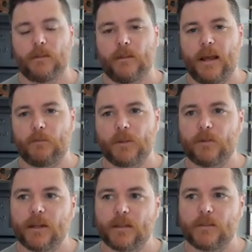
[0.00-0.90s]
That one
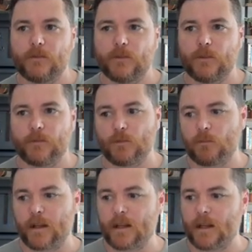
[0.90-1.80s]
you can't do. You do have to
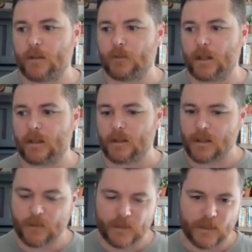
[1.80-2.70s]
write kind of like
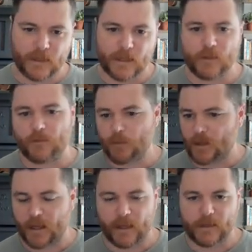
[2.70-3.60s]
custom CSS. And you have to
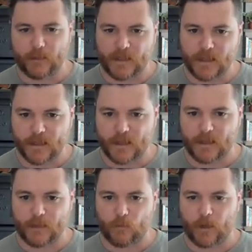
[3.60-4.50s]
put that custom
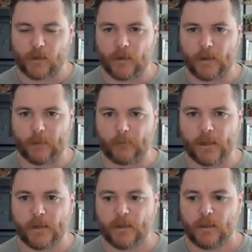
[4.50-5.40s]
CSS somewhere.
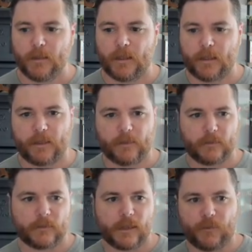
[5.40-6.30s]

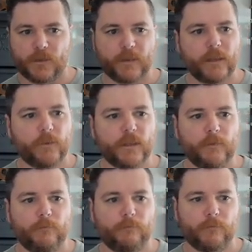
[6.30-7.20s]
In Kevin's video,
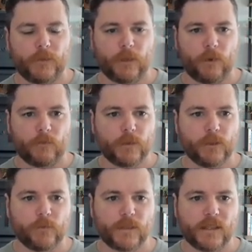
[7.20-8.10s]
he
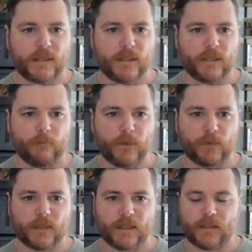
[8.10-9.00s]
uses the
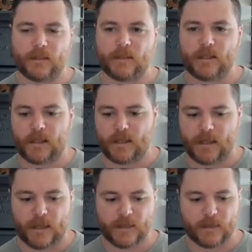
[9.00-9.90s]
built-in
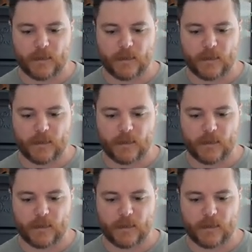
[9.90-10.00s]
CSS